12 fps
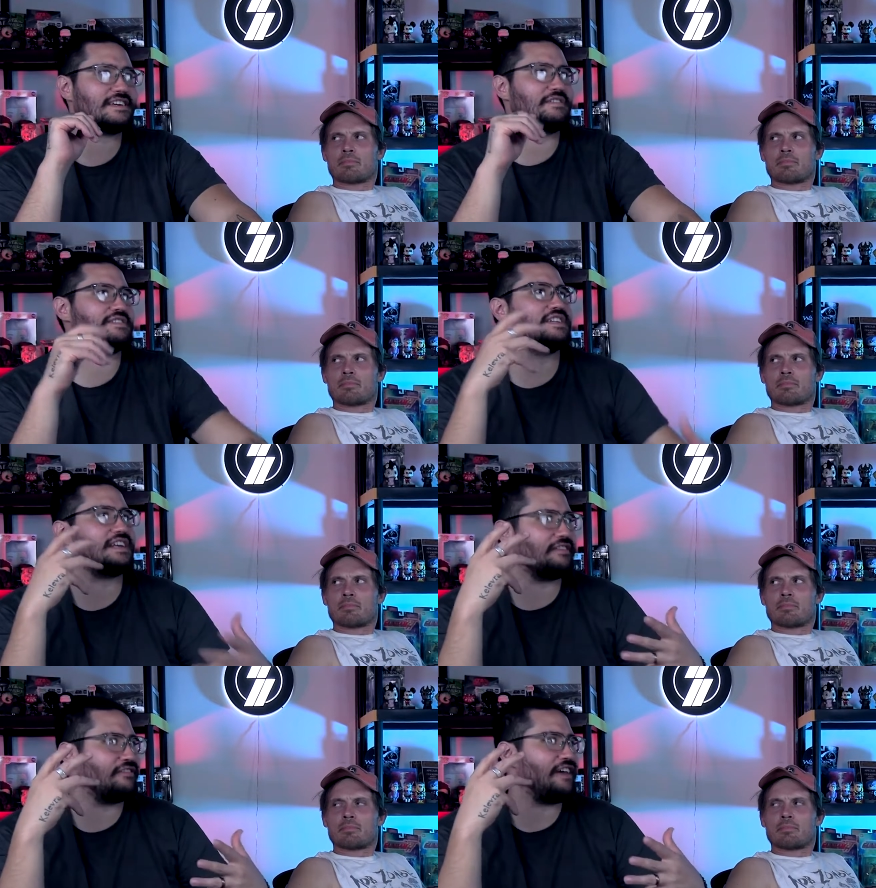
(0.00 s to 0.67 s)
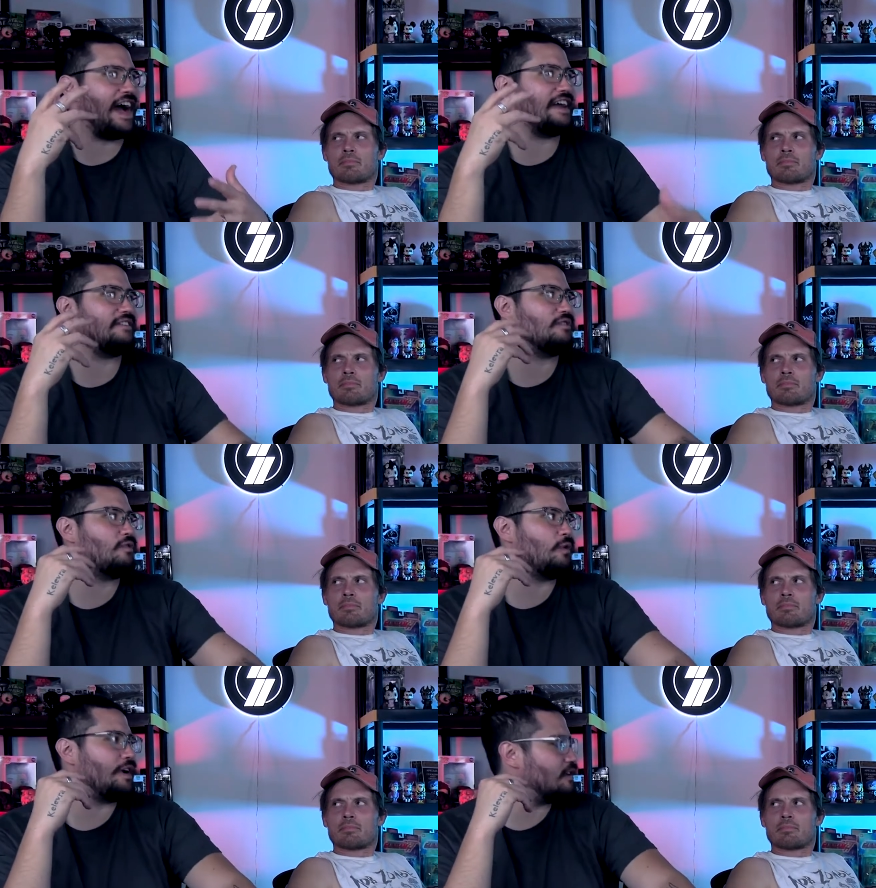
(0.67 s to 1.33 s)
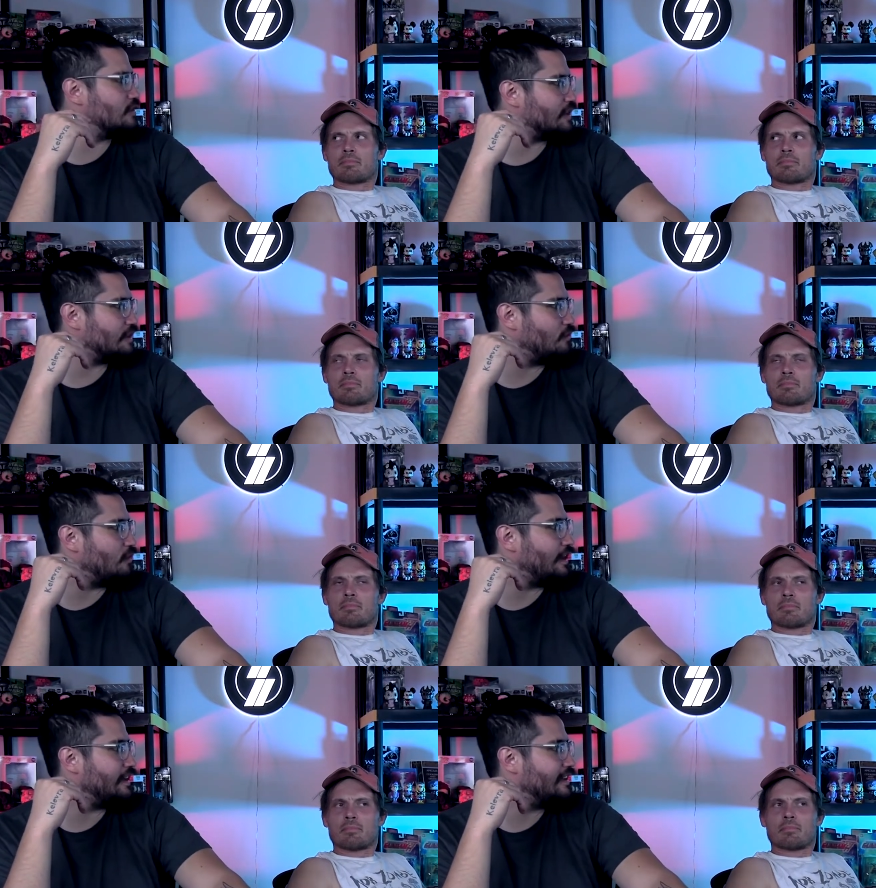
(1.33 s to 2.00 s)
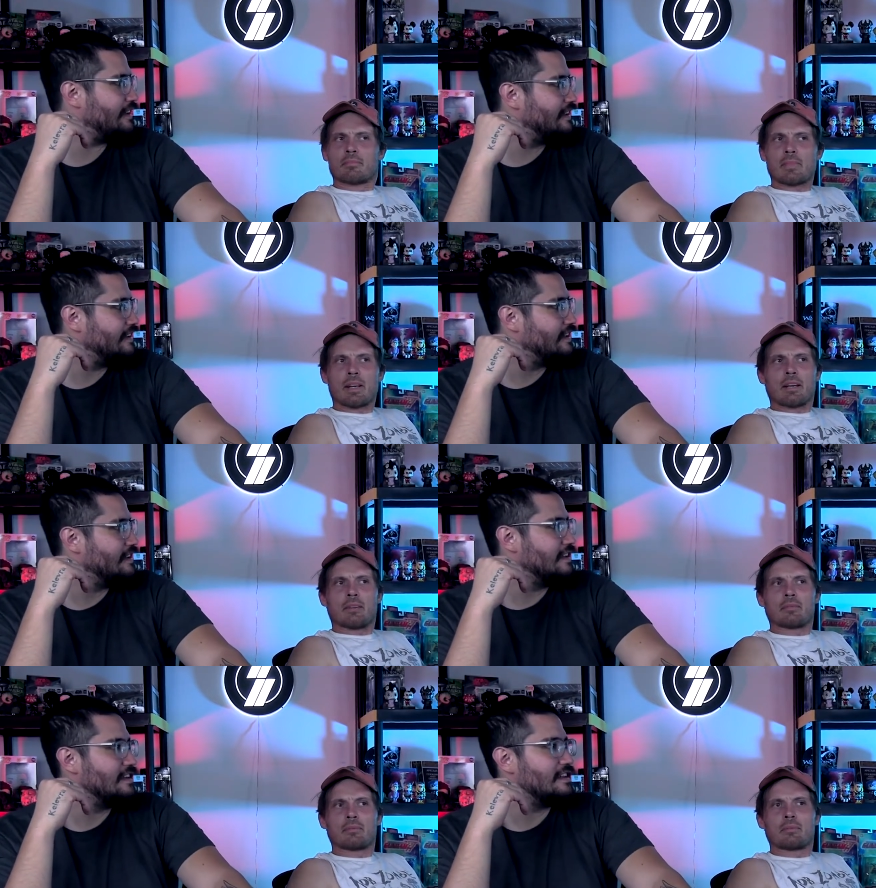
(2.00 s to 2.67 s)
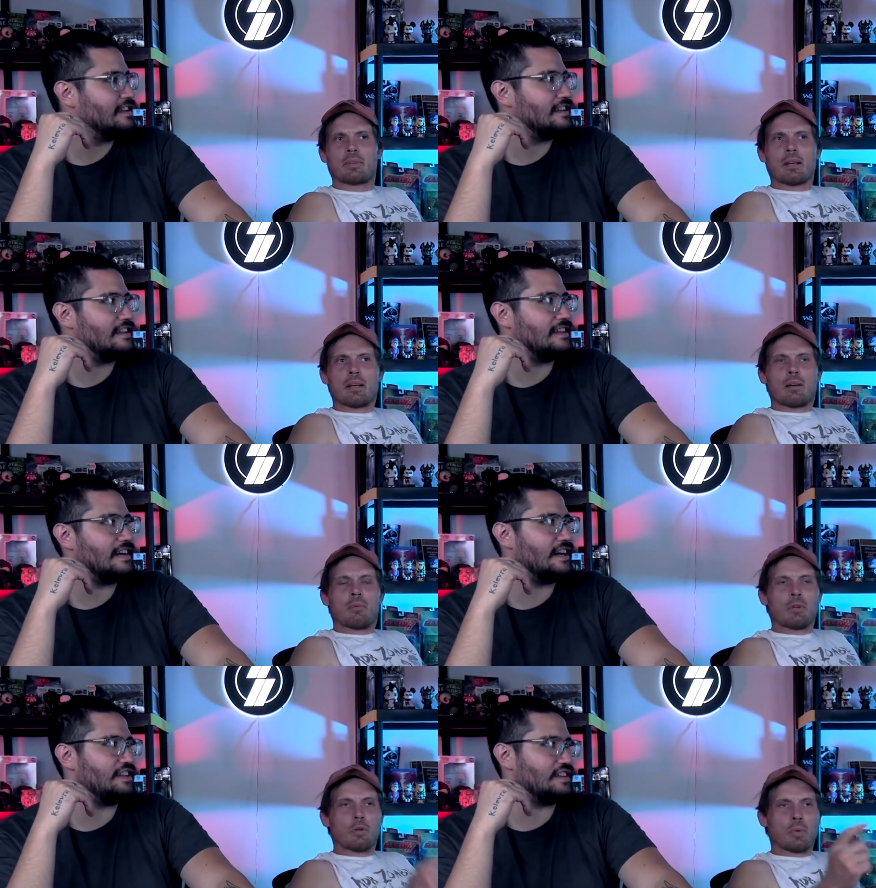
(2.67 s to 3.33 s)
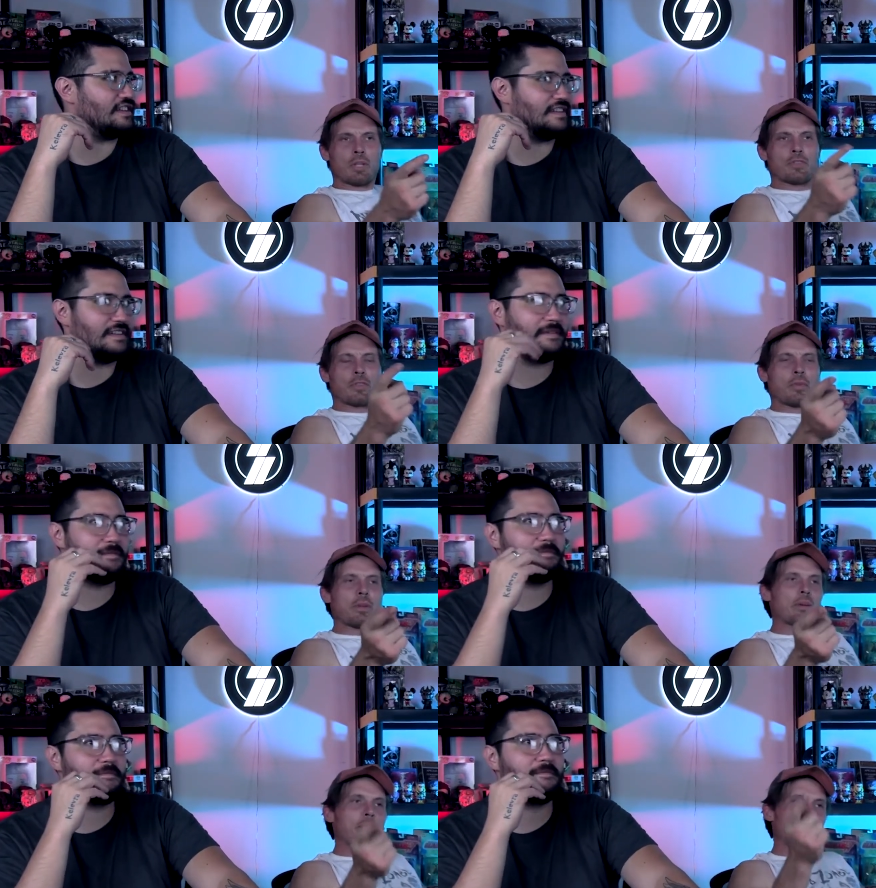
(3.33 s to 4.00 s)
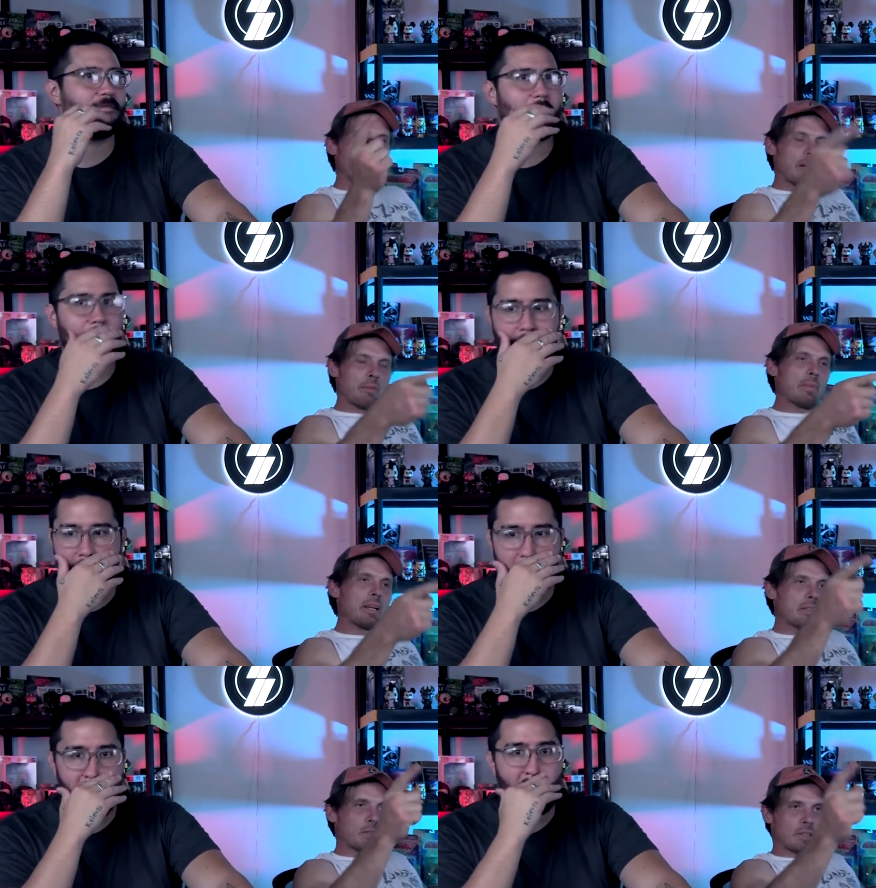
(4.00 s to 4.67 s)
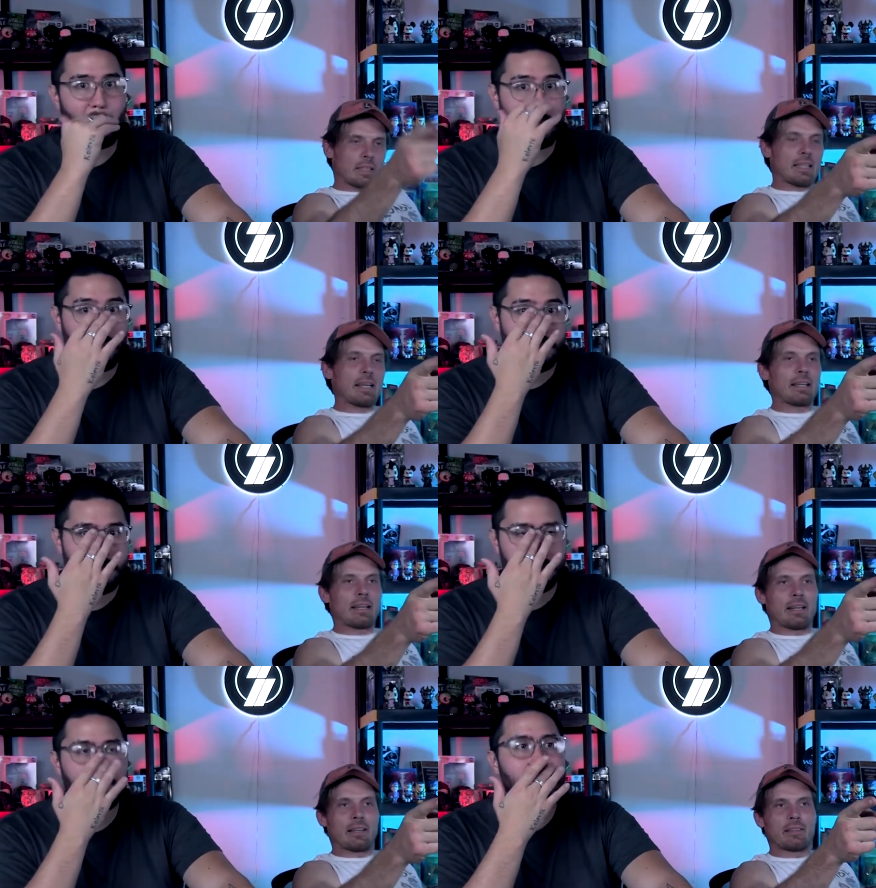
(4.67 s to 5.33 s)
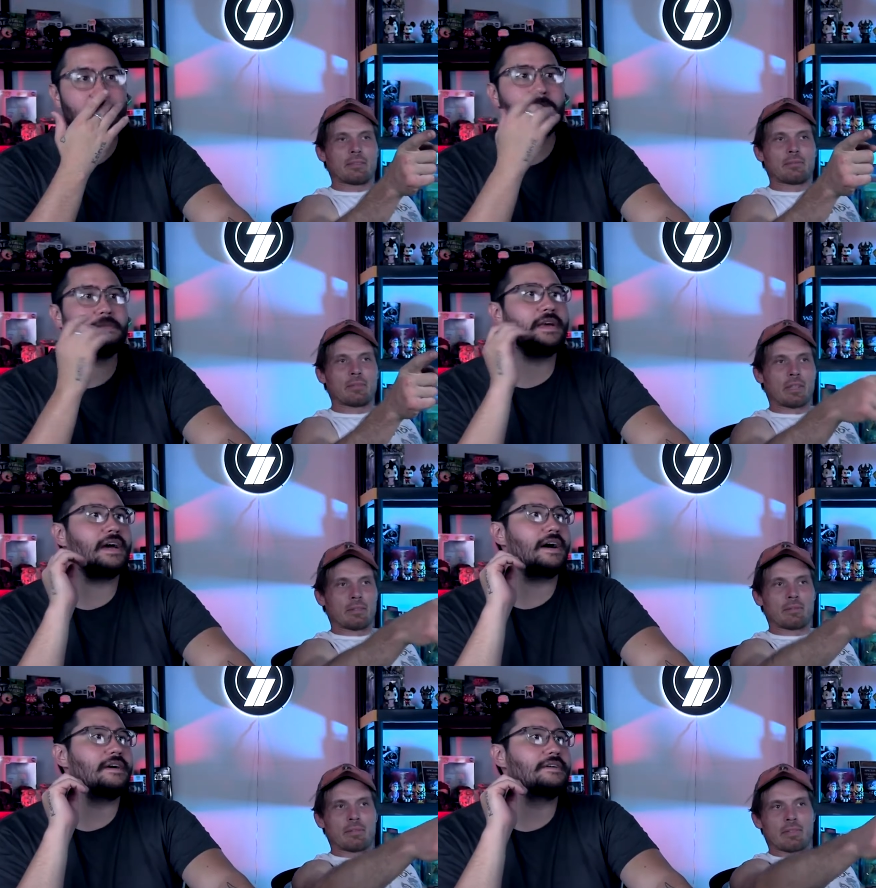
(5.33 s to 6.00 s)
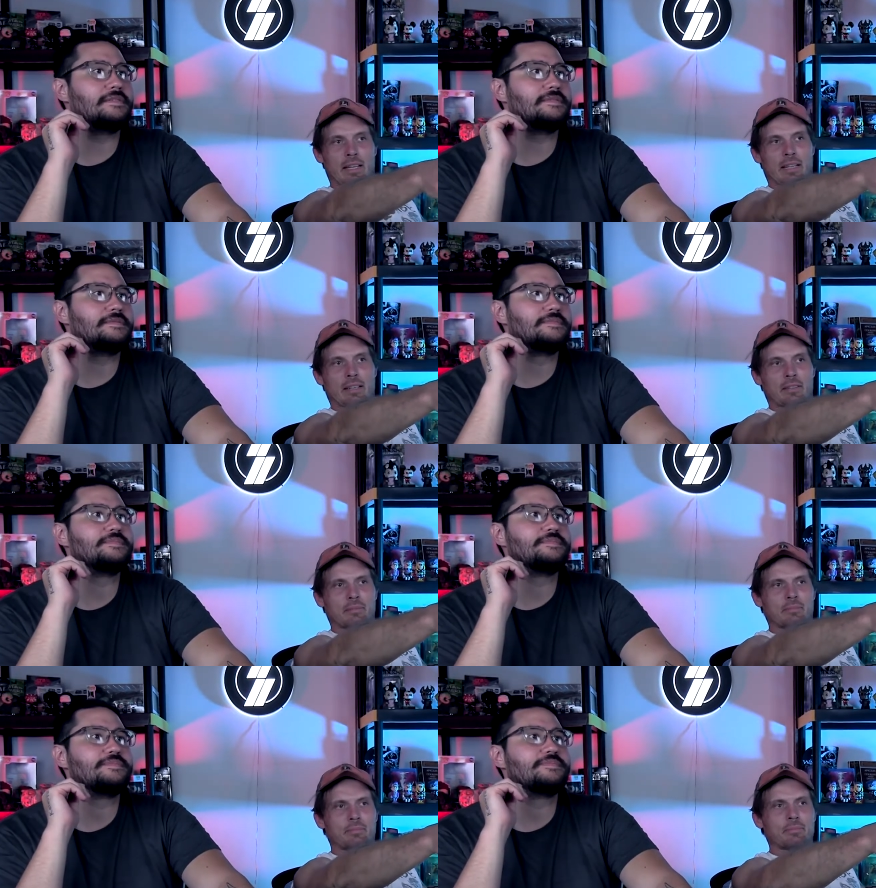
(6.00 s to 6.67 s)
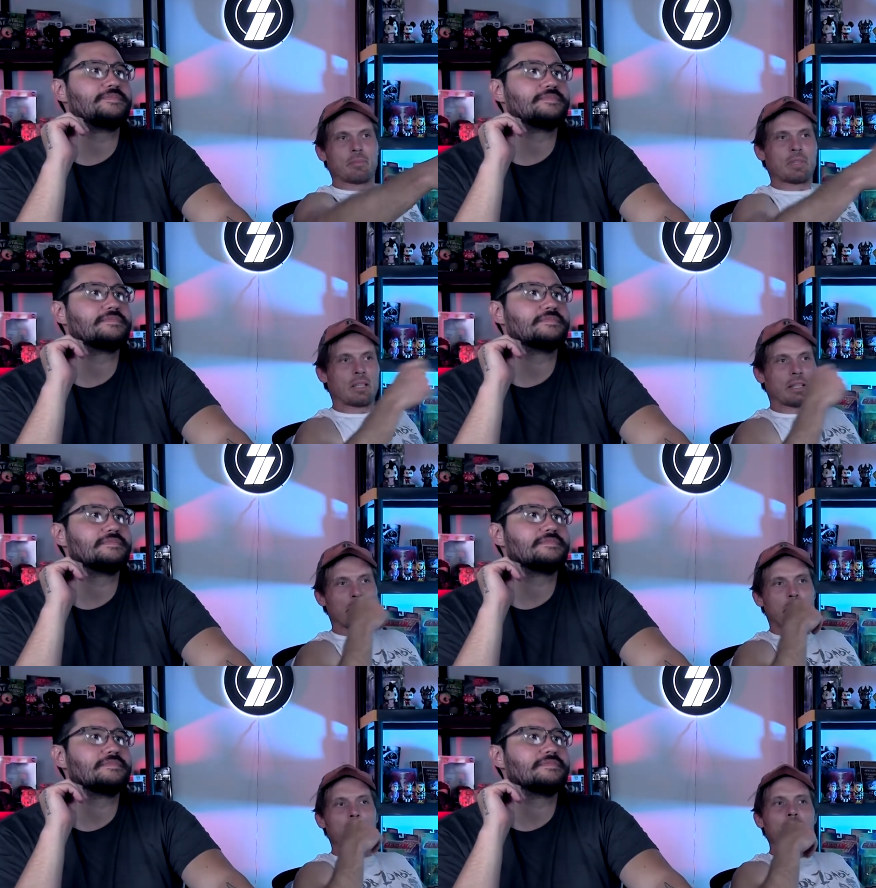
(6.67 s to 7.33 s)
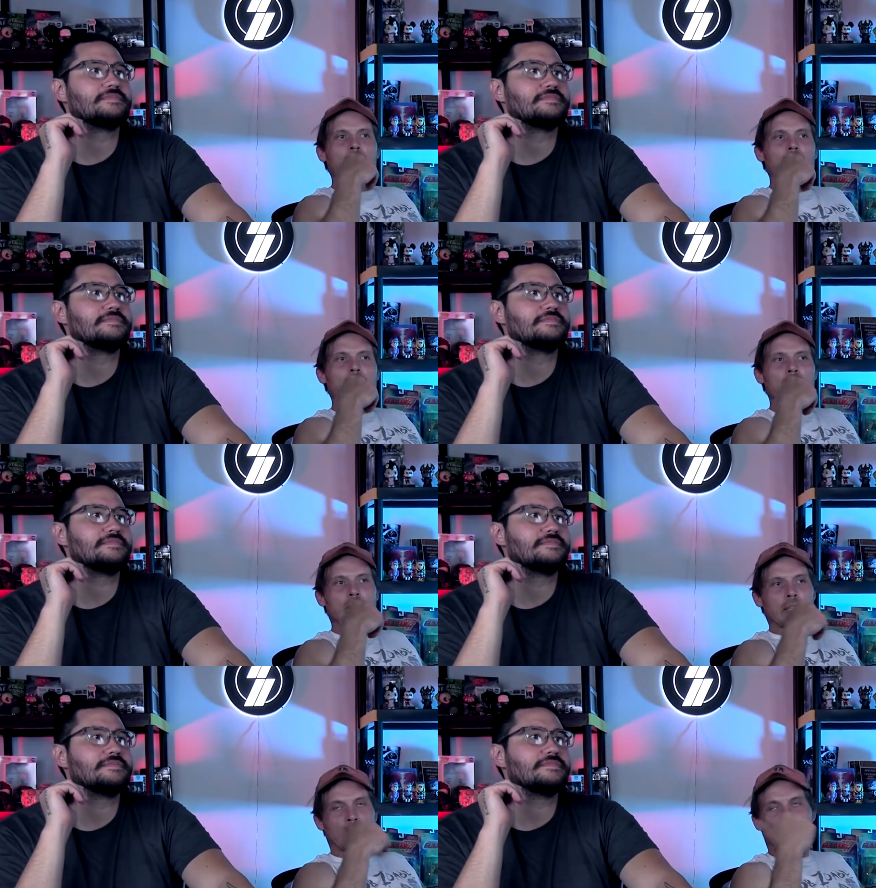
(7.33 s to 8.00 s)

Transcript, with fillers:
Speaker 1: Like we've seen like a fat, weird looking one.
Speaker 2: Yeah. Well, uh, the ones from the Phantom Menace look like that guy. Like, yeah. That guy with the lip and the